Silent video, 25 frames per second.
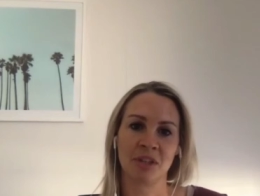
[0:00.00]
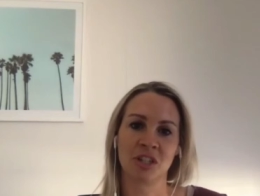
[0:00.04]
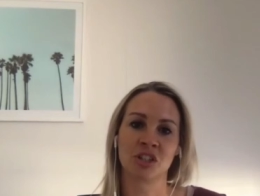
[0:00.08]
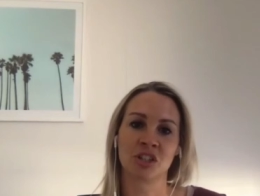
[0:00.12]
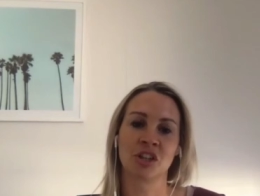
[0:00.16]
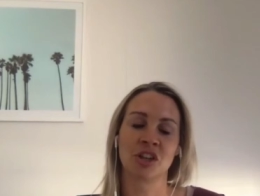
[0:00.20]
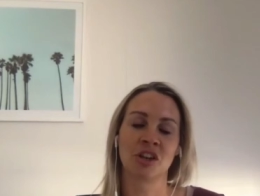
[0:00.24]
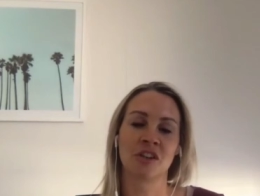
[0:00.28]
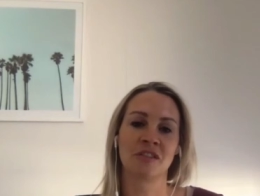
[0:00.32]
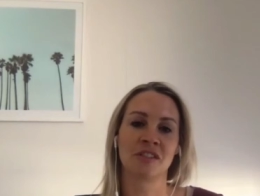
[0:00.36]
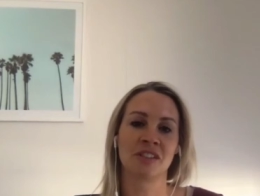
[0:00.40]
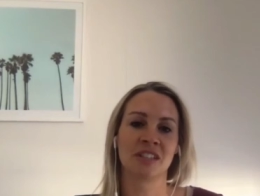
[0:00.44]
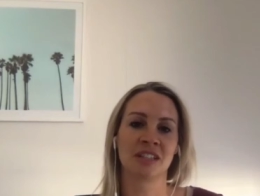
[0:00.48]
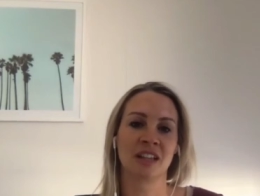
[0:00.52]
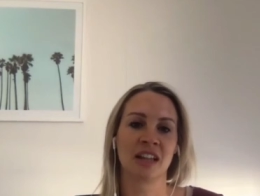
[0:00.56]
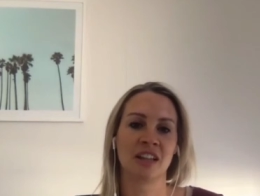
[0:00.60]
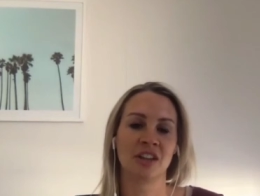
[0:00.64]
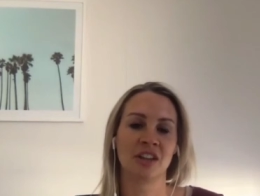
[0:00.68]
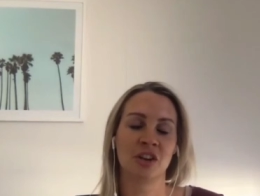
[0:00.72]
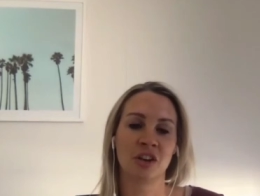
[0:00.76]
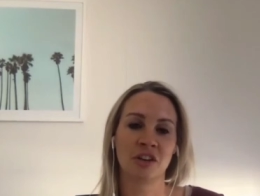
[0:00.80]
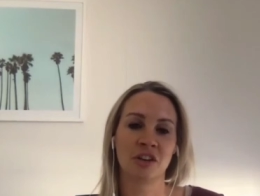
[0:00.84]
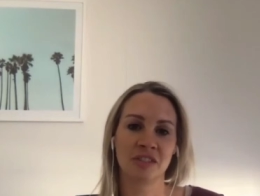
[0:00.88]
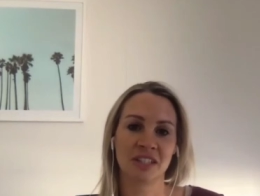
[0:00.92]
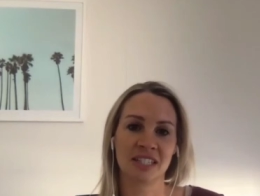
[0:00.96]
your service, uh,
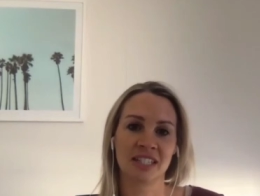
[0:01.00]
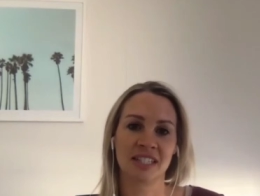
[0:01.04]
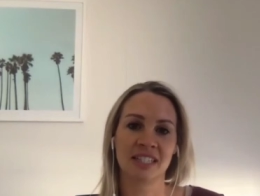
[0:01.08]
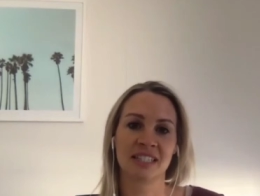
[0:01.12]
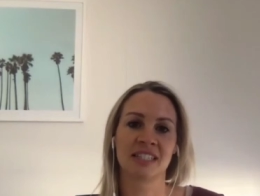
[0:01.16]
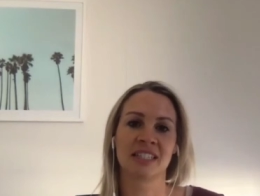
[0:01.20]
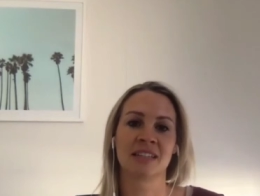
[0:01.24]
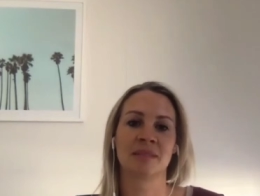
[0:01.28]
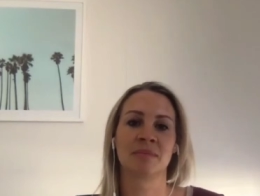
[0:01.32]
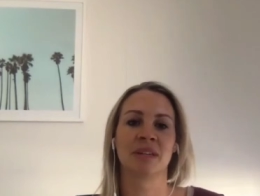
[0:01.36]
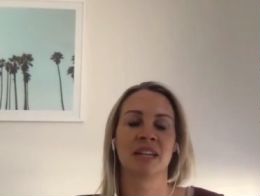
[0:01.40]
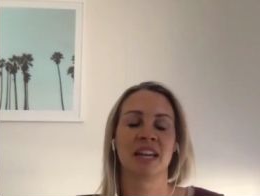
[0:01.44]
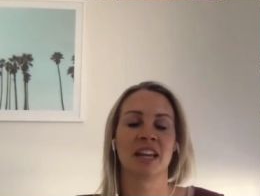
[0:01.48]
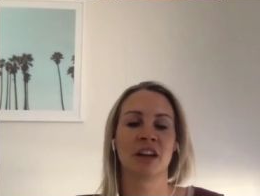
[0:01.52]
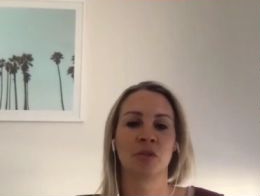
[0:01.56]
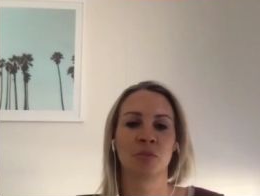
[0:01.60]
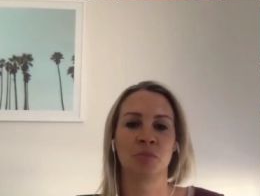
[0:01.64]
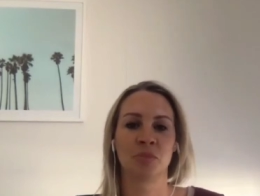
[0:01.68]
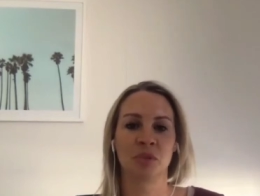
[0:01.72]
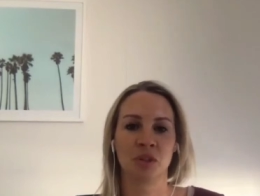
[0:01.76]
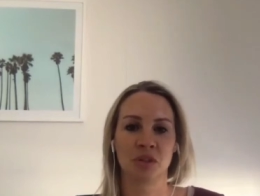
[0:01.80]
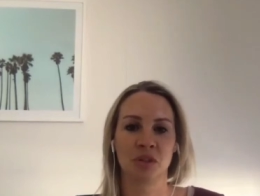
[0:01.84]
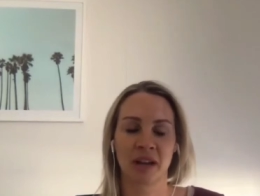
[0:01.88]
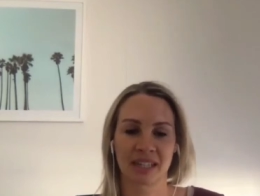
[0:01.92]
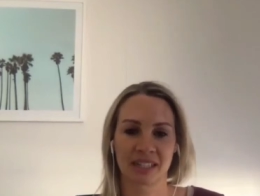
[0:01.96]
nervous system and help
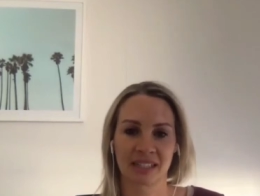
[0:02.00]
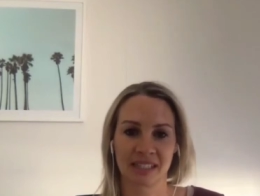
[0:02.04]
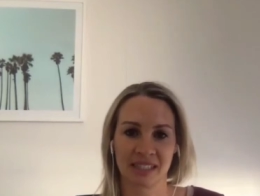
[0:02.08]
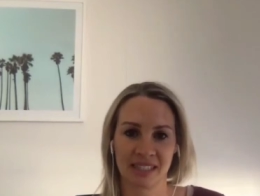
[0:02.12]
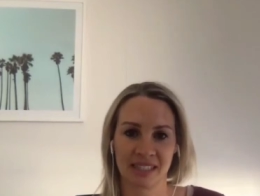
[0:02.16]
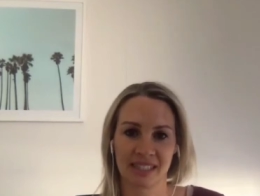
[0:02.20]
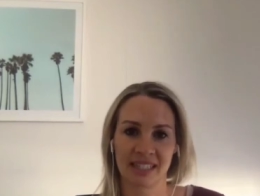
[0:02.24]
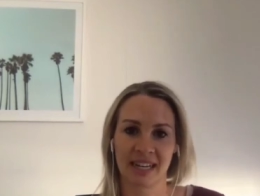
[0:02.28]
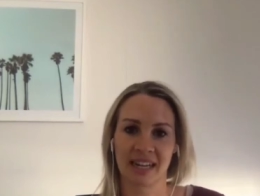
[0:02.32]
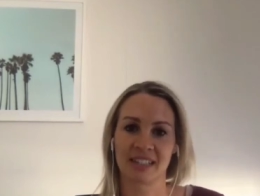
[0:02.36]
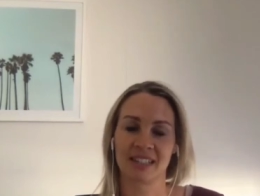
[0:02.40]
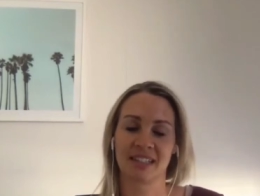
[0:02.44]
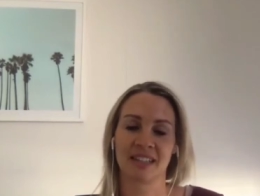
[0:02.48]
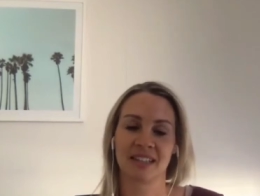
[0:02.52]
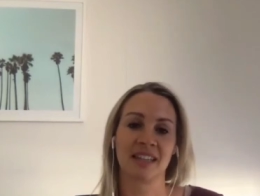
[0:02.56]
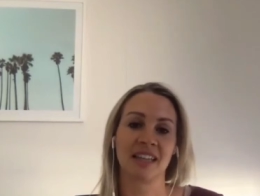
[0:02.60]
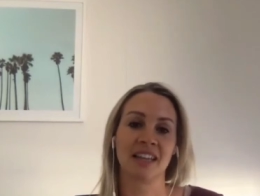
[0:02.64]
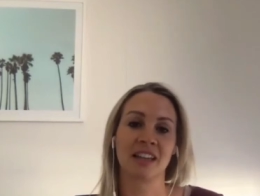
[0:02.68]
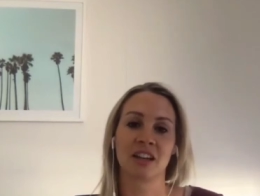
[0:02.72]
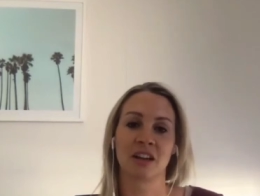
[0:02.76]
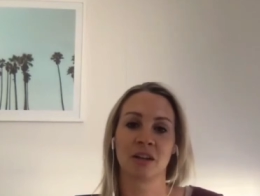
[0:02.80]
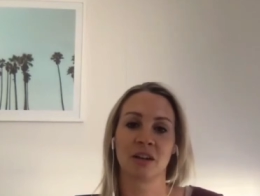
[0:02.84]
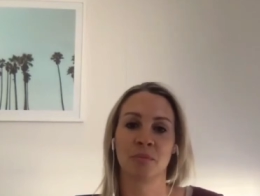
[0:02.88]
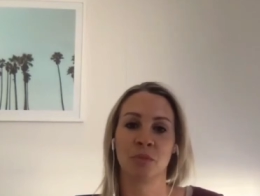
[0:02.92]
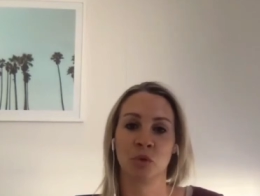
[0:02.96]
you actually start to
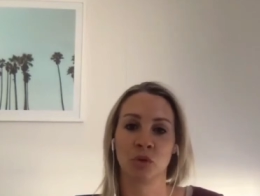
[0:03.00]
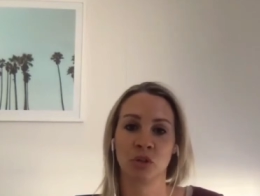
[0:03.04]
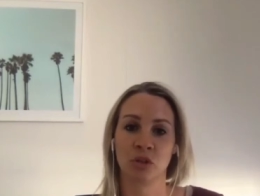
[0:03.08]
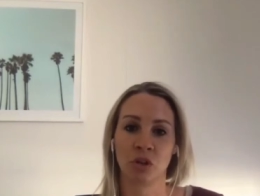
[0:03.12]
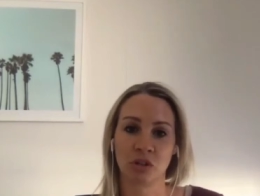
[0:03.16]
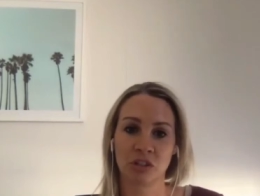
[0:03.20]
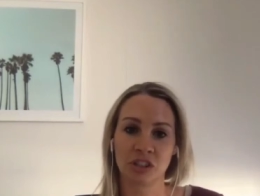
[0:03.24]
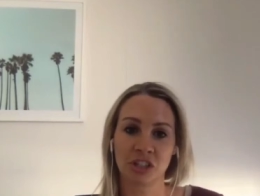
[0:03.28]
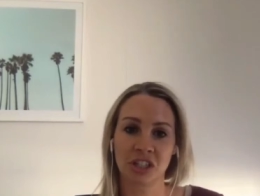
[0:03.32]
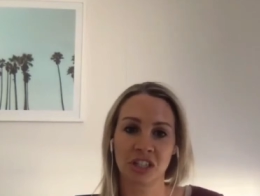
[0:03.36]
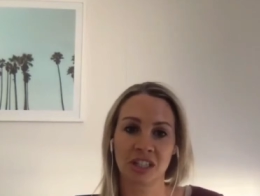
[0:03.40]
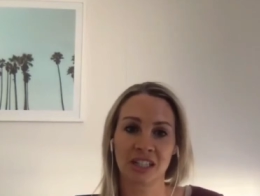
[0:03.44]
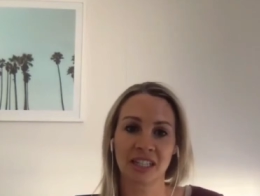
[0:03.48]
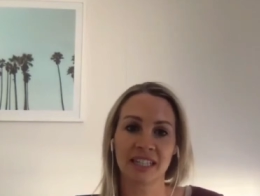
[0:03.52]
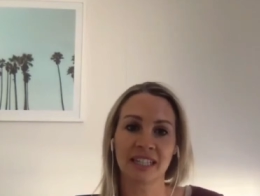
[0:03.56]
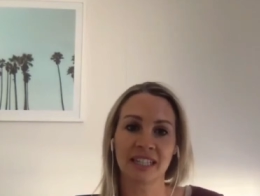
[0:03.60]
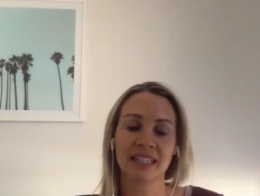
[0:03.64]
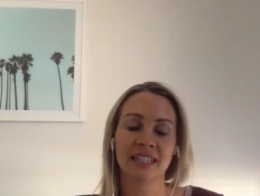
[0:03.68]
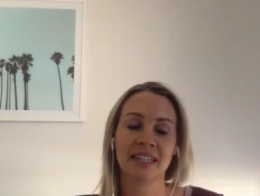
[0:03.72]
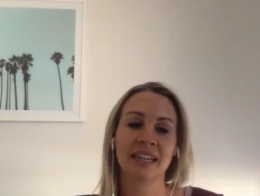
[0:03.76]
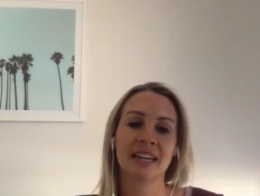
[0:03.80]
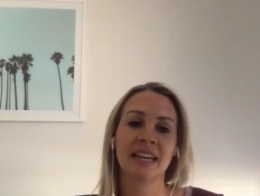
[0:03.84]
think more logically.